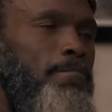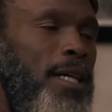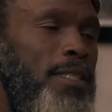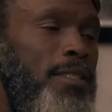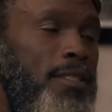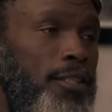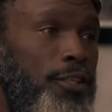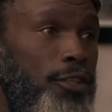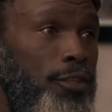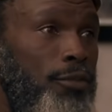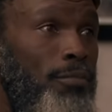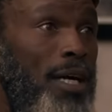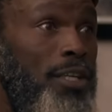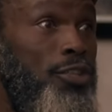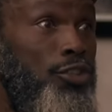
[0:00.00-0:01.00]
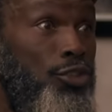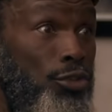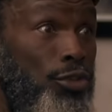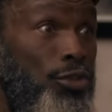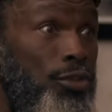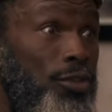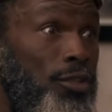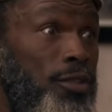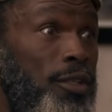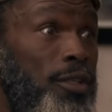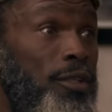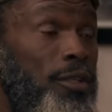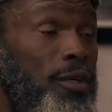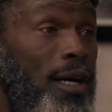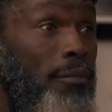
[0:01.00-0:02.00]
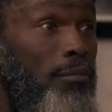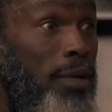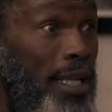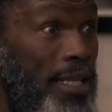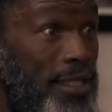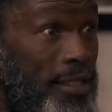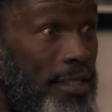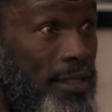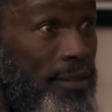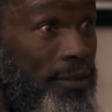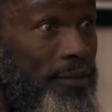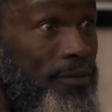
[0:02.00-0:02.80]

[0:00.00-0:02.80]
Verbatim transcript: But, but you are blessed.